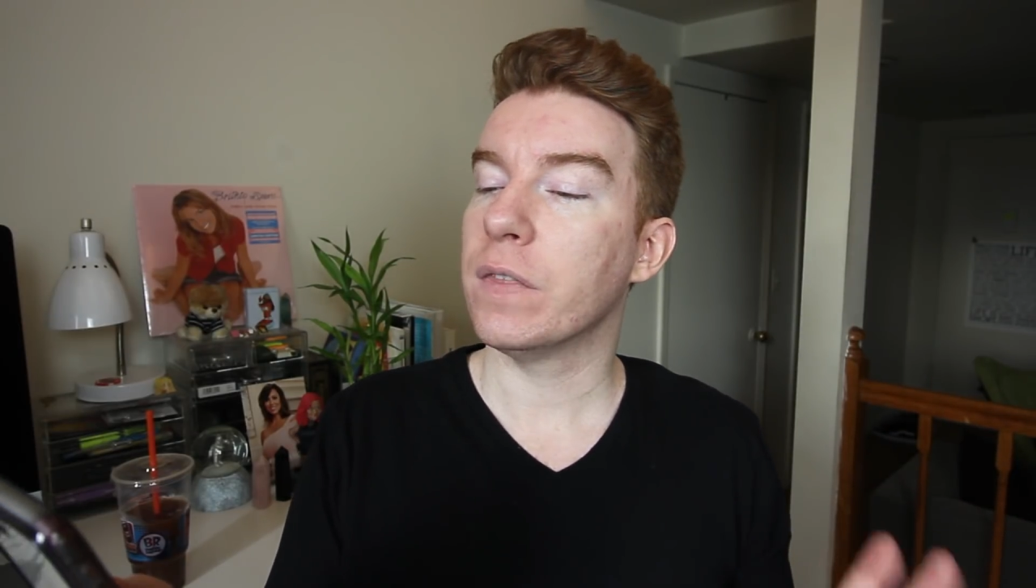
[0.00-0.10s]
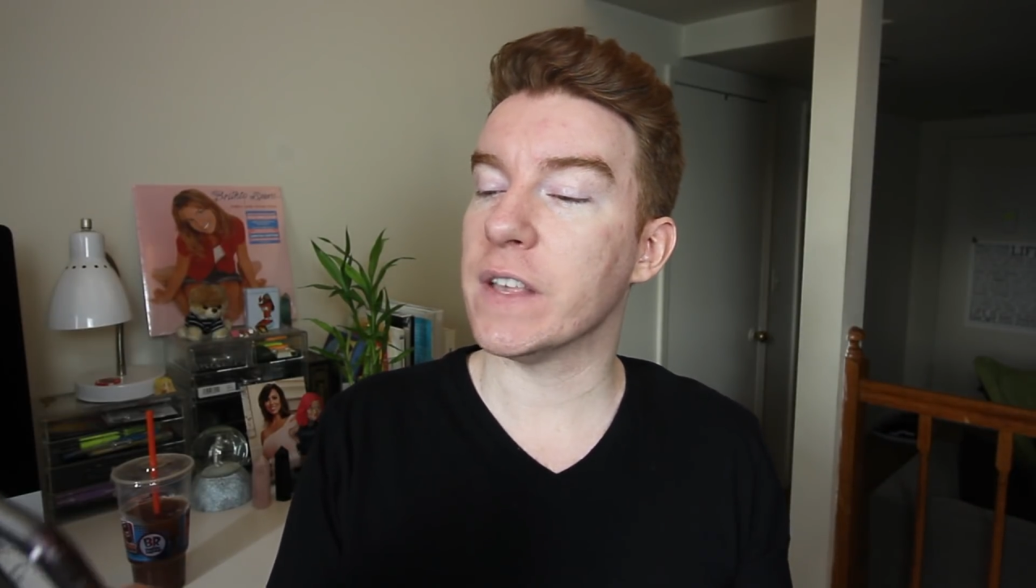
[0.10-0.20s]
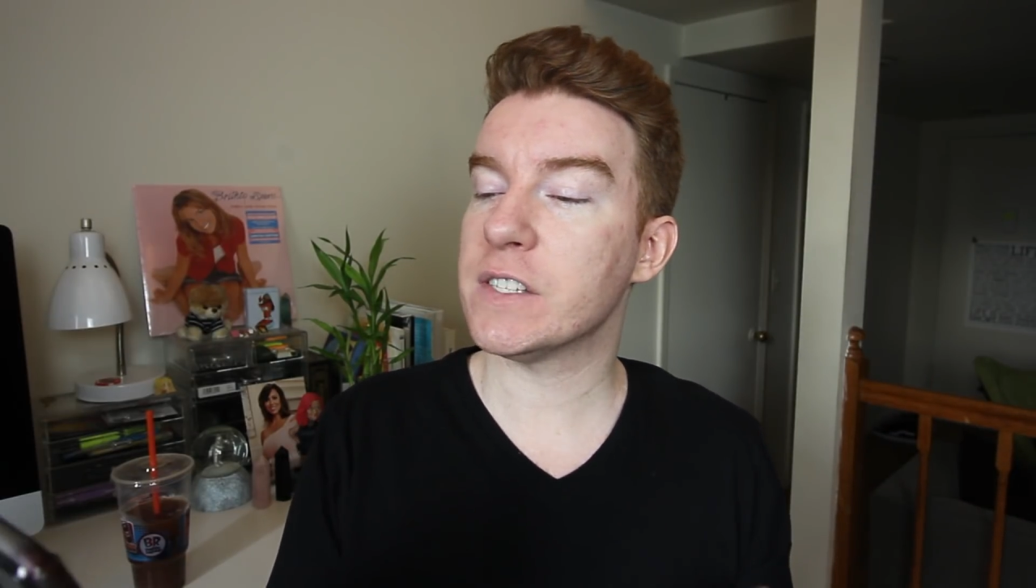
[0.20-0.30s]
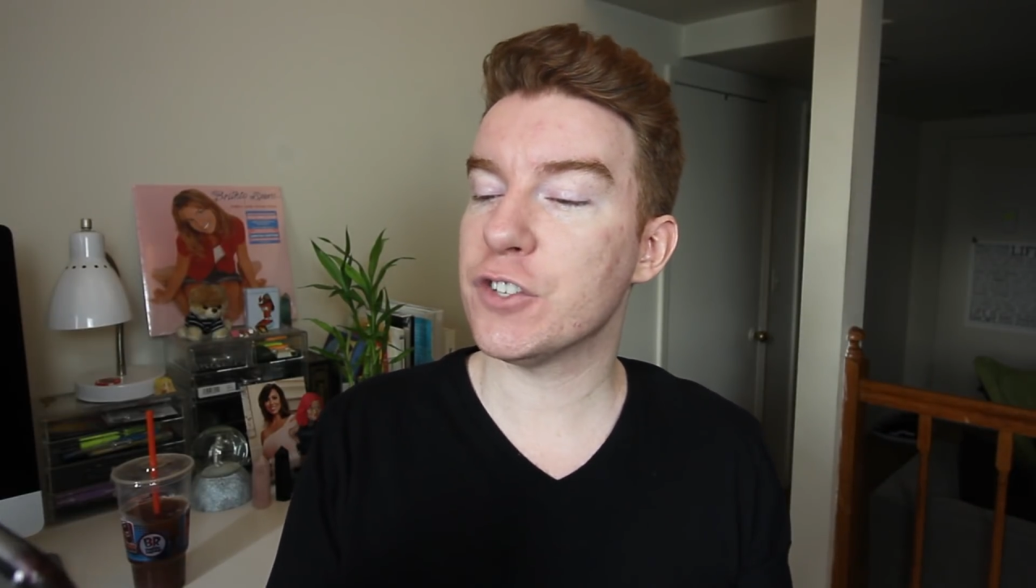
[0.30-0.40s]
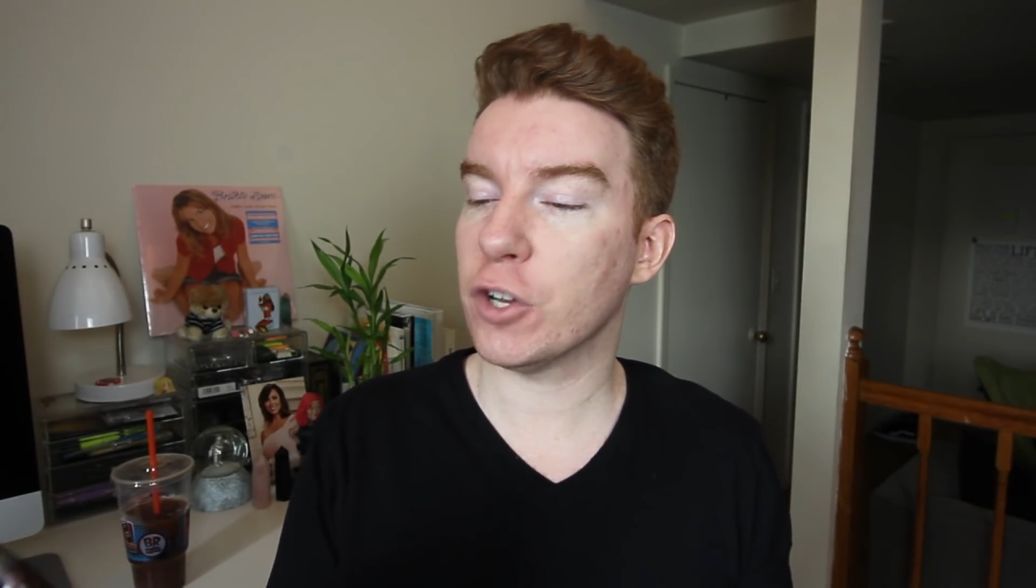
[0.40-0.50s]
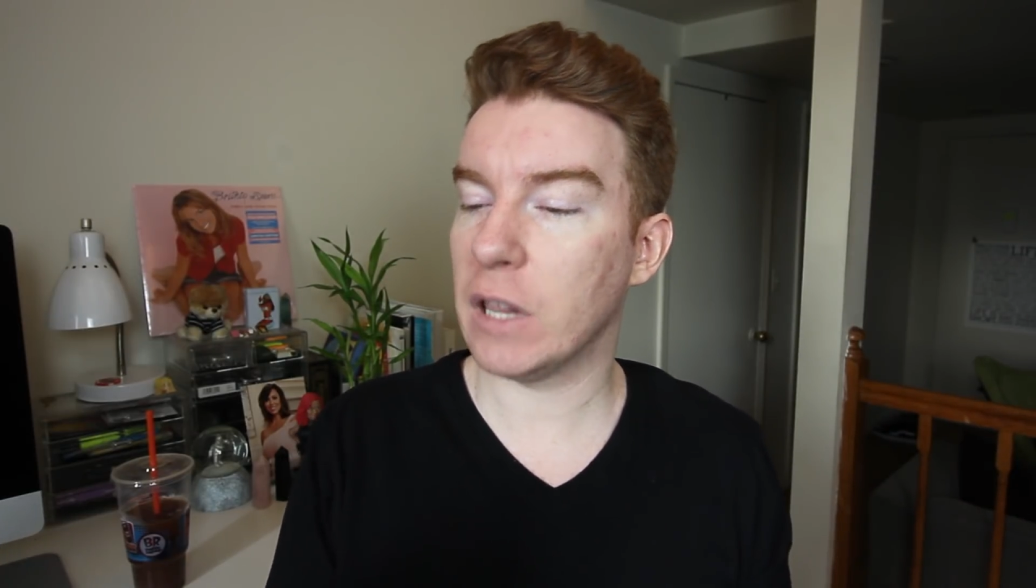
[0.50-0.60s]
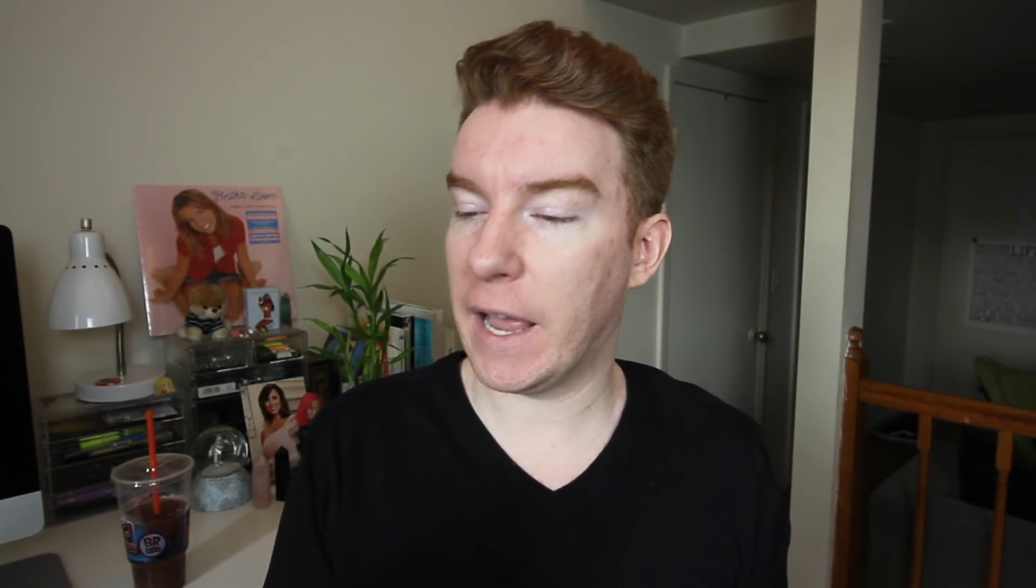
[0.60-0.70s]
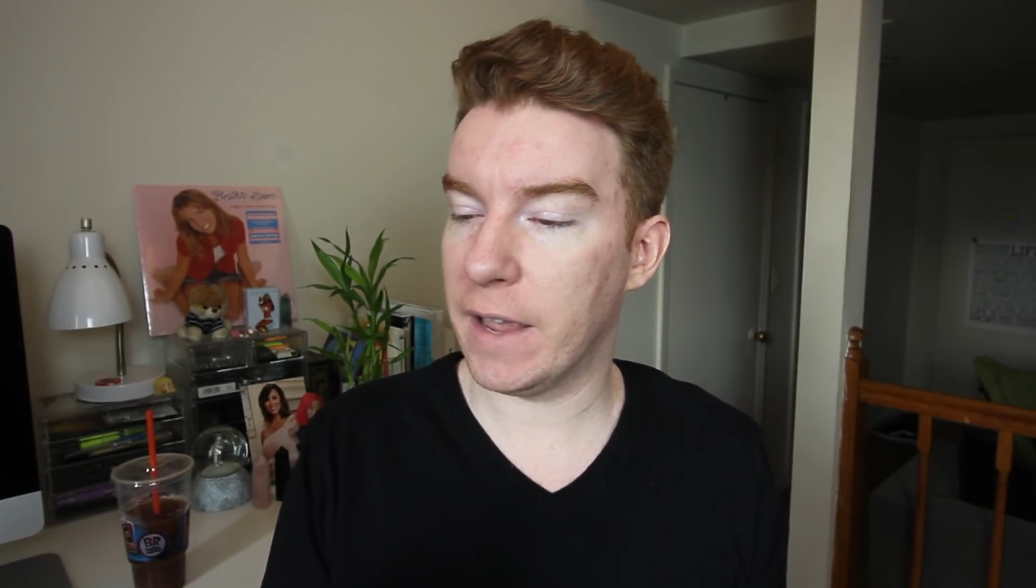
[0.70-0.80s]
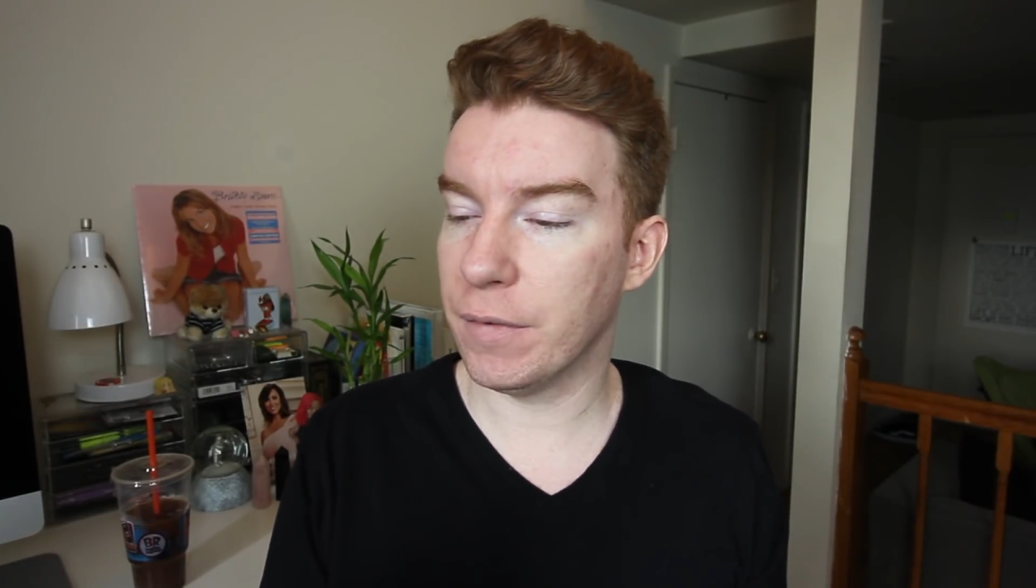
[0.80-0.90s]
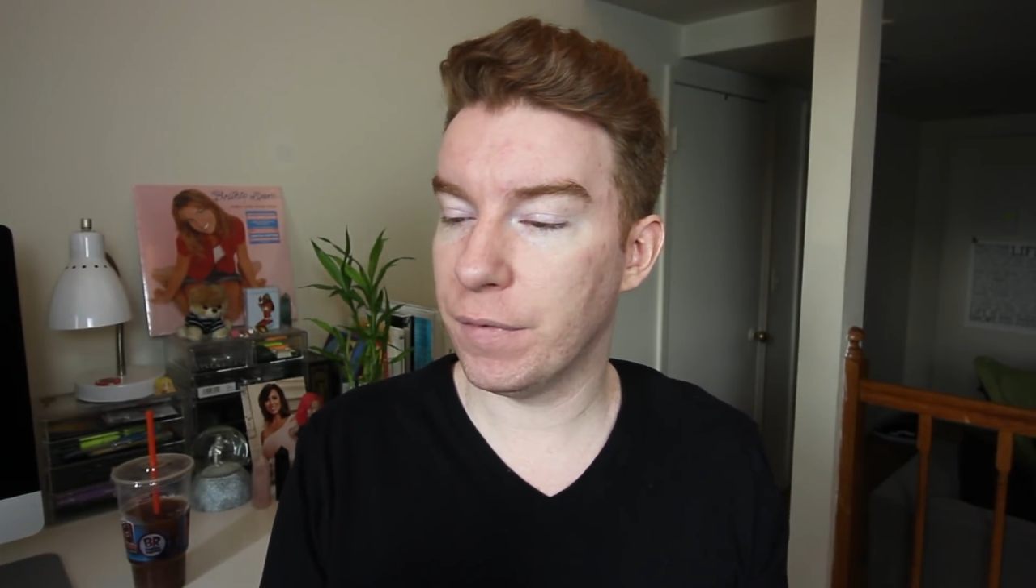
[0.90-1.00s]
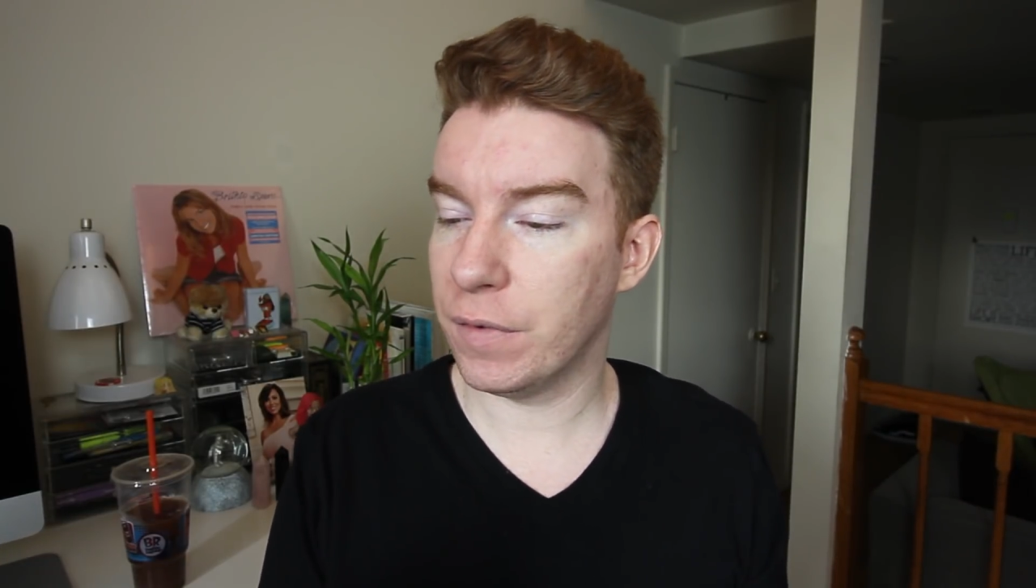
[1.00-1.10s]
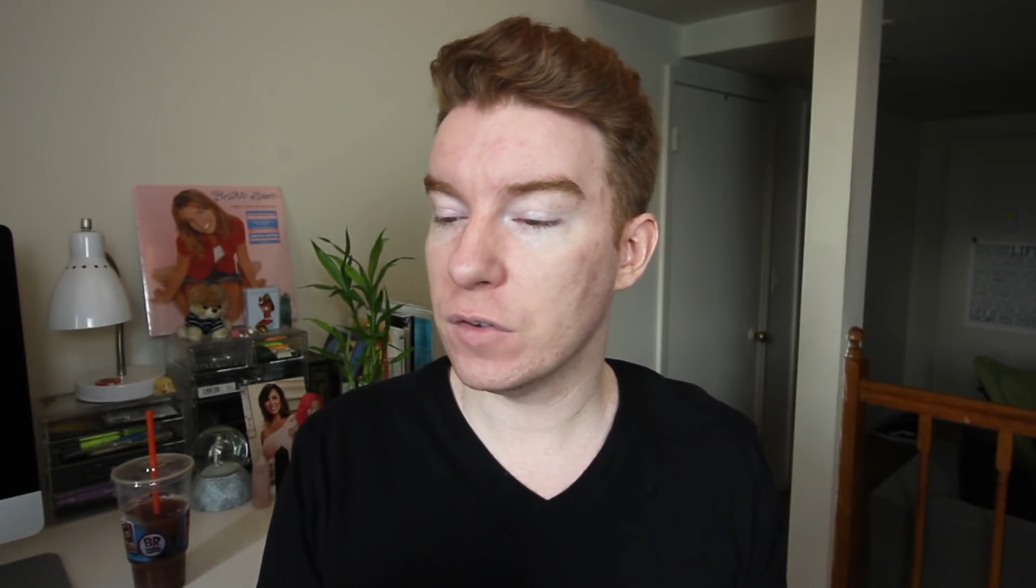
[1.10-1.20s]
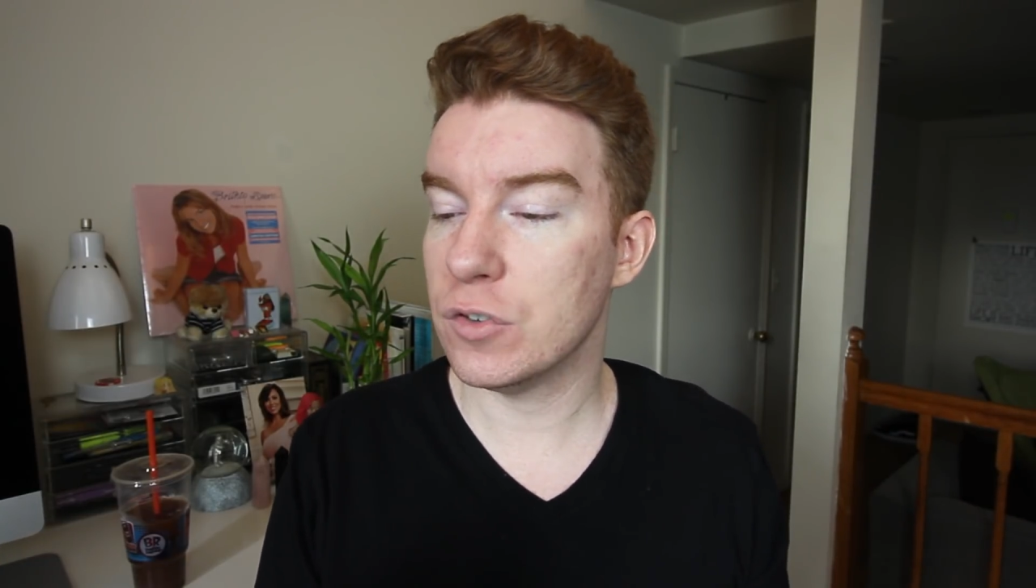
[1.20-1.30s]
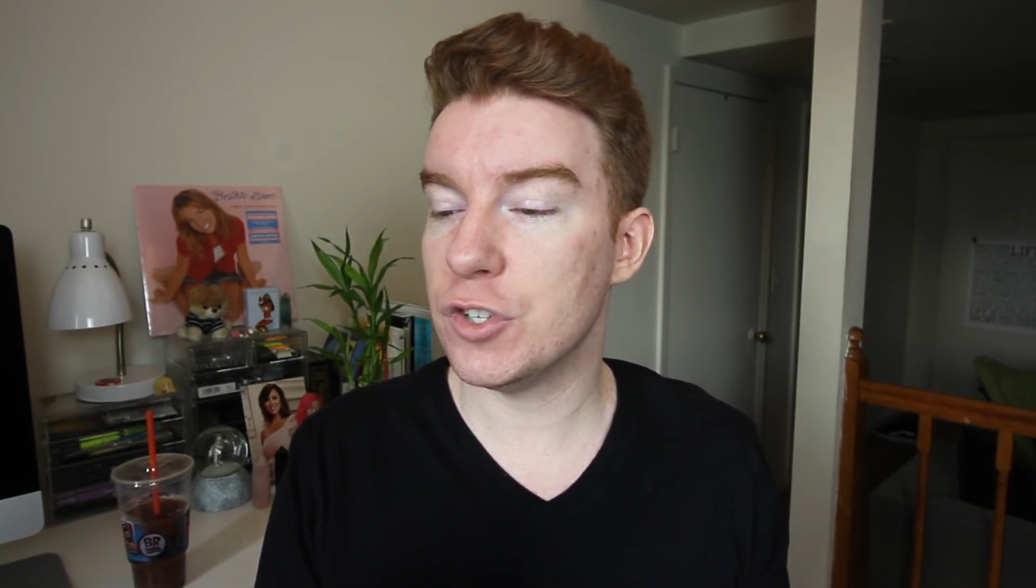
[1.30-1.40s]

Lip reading: this is your life,